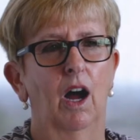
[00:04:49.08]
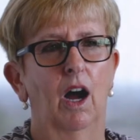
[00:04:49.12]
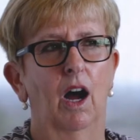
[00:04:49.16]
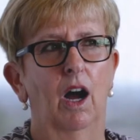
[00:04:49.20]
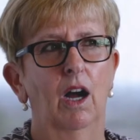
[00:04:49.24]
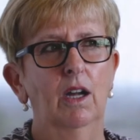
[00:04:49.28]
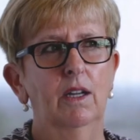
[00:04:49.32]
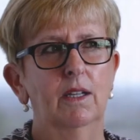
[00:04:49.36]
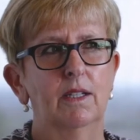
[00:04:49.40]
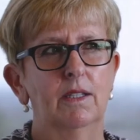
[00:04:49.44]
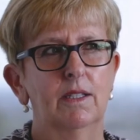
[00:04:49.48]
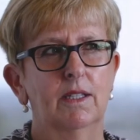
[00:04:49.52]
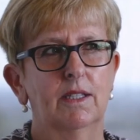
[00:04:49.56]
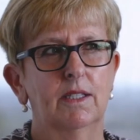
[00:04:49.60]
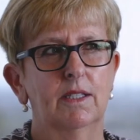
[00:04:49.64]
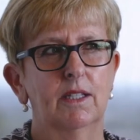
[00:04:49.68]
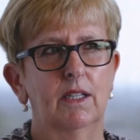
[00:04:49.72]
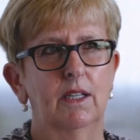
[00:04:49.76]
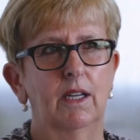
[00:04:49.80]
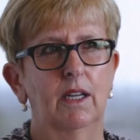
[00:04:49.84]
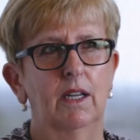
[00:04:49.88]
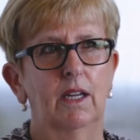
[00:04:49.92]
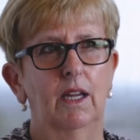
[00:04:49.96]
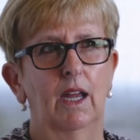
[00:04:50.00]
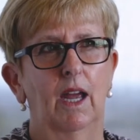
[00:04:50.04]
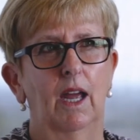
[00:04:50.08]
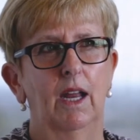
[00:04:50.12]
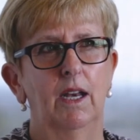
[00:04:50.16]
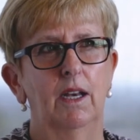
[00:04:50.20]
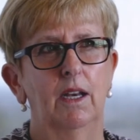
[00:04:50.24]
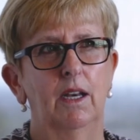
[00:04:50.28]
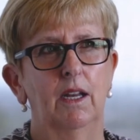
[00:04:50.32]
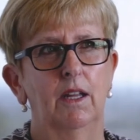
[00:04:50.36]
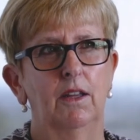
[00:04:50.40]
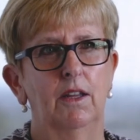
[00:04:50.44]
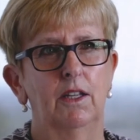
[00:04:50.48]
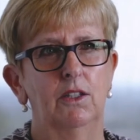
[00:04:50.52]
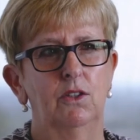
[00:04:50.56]
I can see
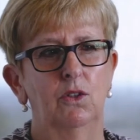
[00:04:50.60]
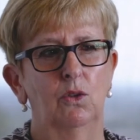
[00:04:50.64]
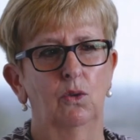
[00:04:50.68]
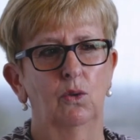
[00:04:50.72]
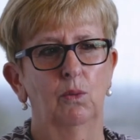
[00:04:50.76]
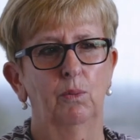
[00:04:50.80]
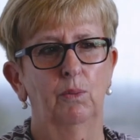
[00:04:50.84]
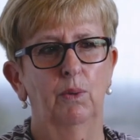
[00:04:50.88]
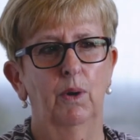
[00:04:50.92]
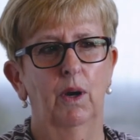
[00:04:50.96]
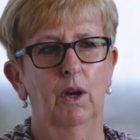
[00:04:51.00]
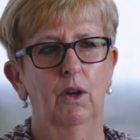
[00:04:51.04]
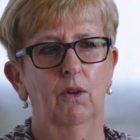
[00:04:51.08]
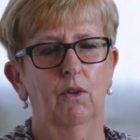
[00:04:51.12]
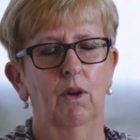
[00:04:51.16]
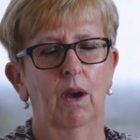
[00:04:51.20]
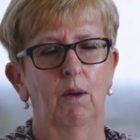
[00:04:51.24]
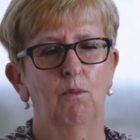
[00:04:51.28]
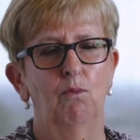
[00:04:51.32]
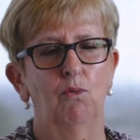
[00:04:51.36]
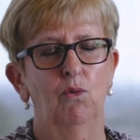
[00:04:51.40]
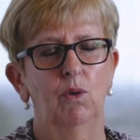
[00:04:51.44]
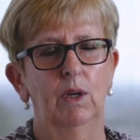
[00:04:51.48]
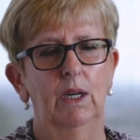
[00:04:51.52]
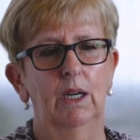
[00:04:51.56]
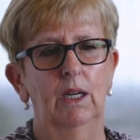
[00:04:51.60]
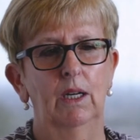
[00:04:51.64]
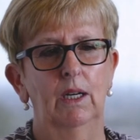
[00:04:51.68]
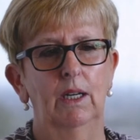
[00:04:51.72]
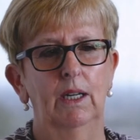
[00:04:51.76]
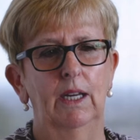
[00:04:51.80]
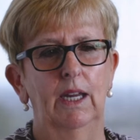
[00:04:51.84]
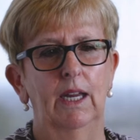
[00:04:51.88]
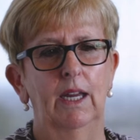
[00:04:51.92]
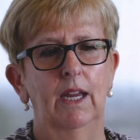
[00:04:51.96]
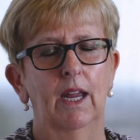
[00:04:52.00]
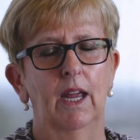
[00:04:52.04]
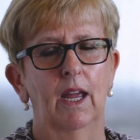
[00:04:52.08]
and the Dawn program
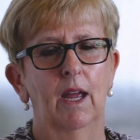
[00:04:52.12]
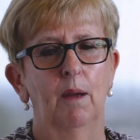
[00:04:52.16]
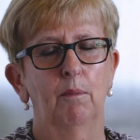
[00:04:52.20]
really